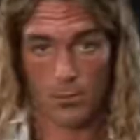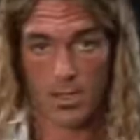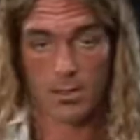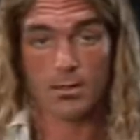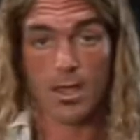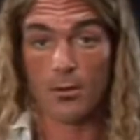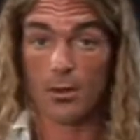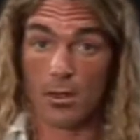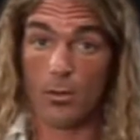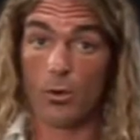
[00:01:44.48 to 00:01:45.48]
Makes it sound a
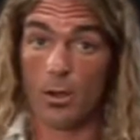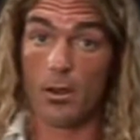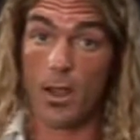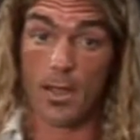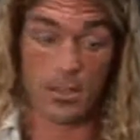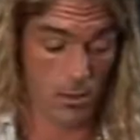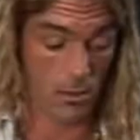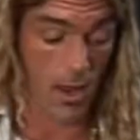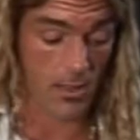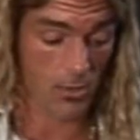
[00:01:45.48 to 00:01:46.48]
little more
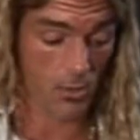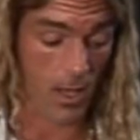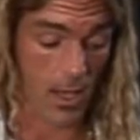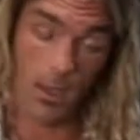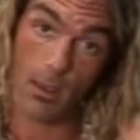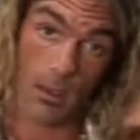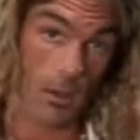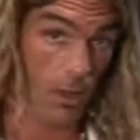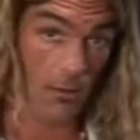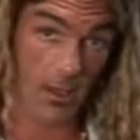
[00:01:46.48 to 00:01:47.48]
nicer to play.
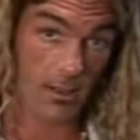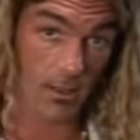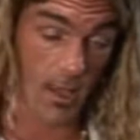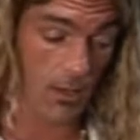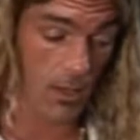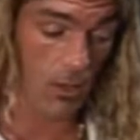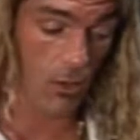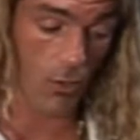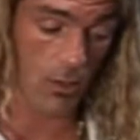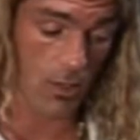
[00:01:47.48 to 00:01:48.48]
Another exercise you can
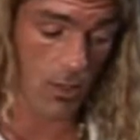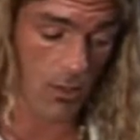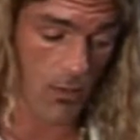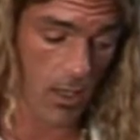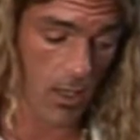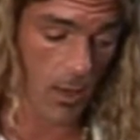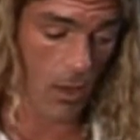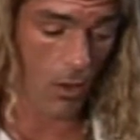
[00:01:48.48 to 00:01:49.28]
do is you just think about